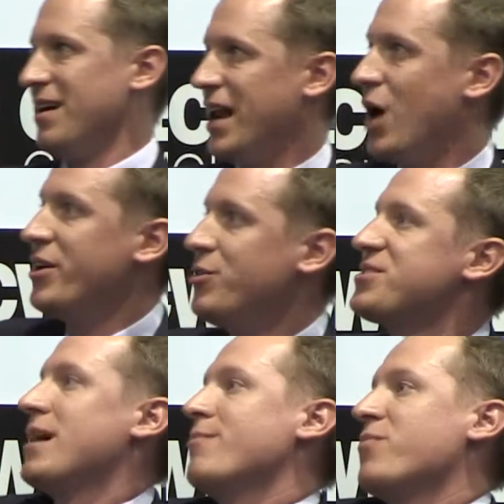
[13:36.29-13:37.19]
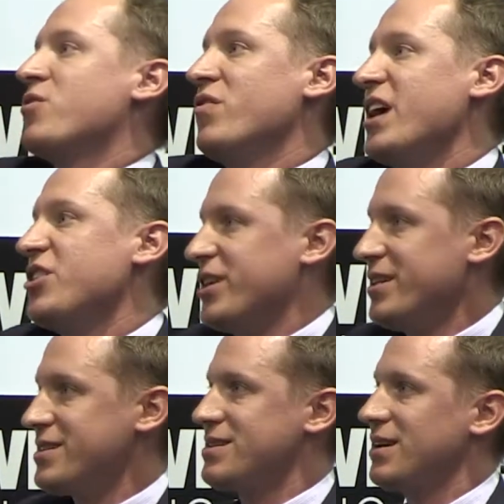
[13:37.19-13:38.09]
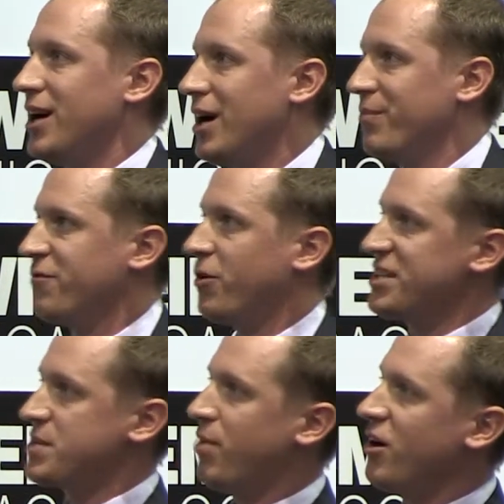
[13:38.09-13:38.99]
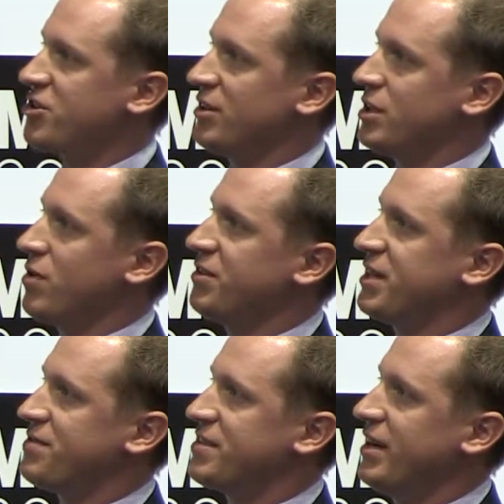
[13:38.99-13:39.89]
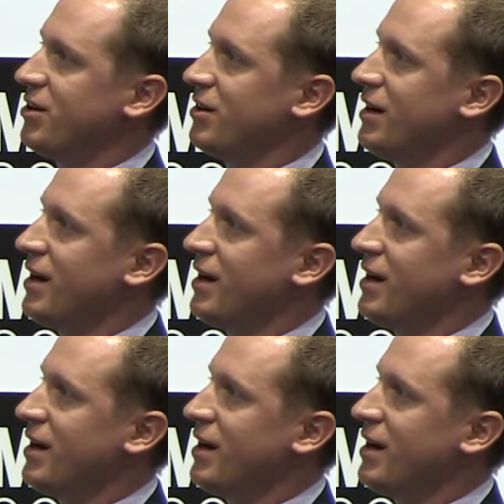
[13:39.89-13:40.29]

And now I use some abbreviations for these partial derivatives here.